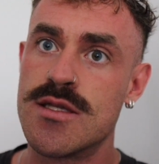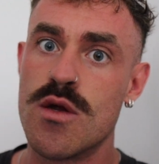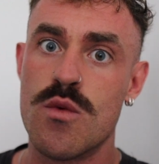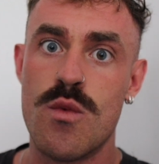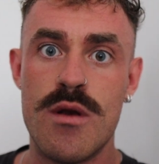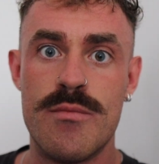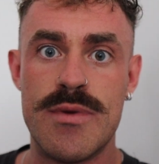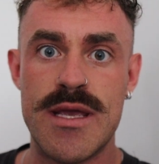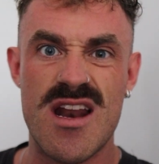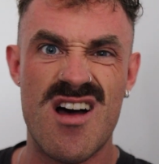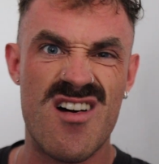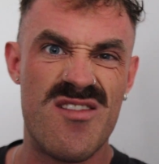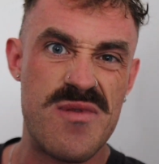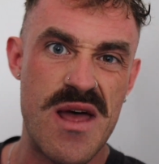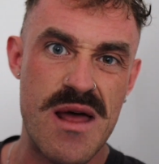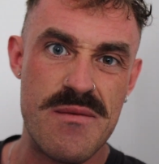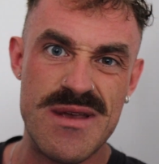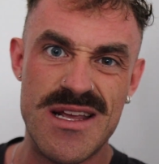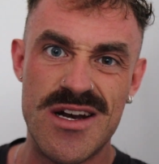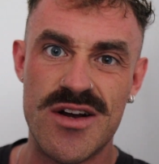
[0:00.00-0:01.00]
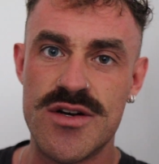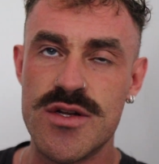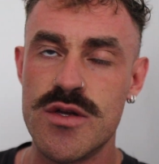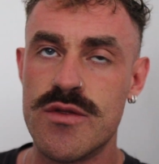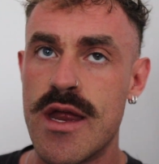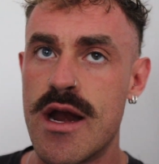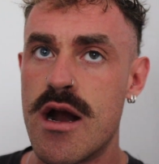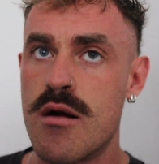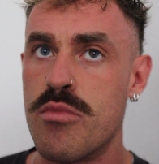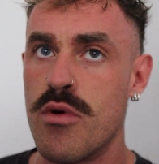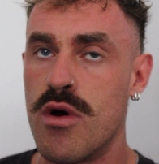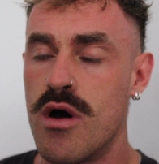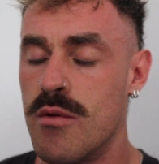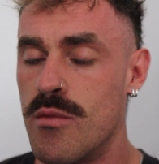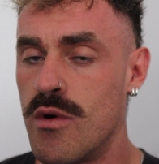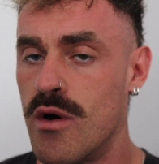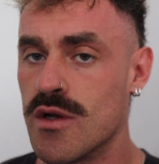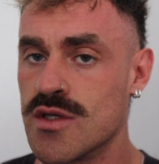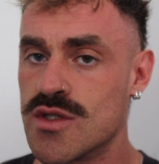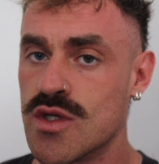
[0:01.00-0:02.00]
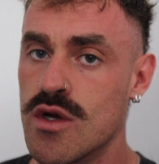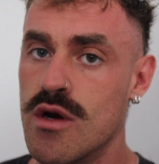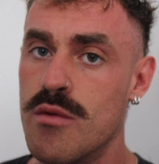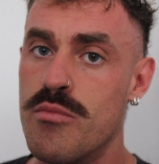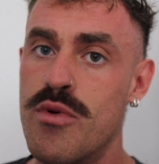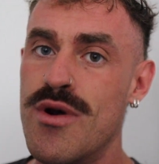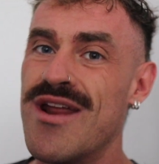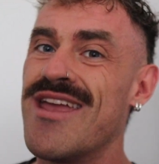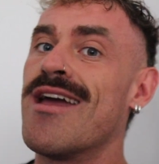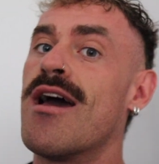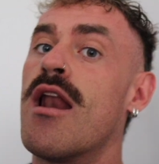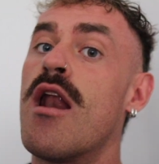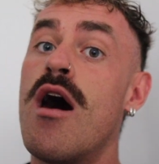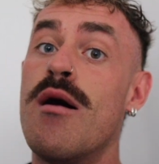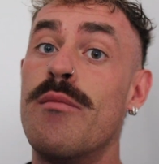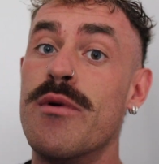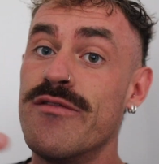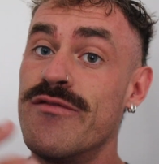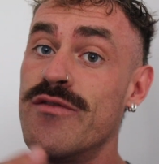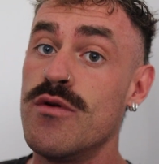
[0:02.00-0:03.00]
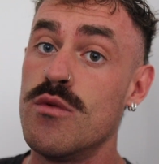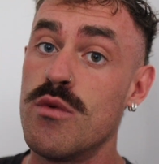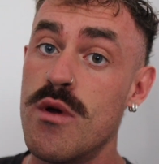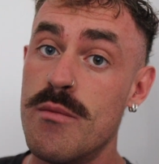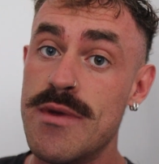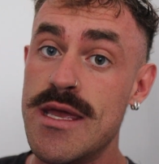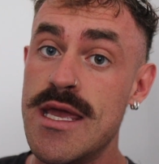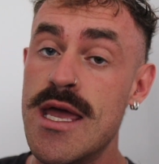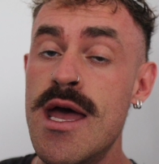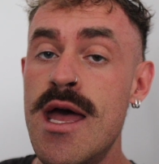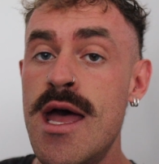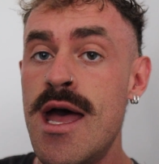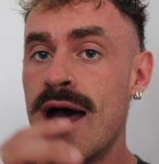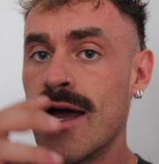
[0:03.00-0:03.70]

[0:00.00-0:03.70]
There will be an off-plan meal or two there, but I'm also going to bring a lot of my food with me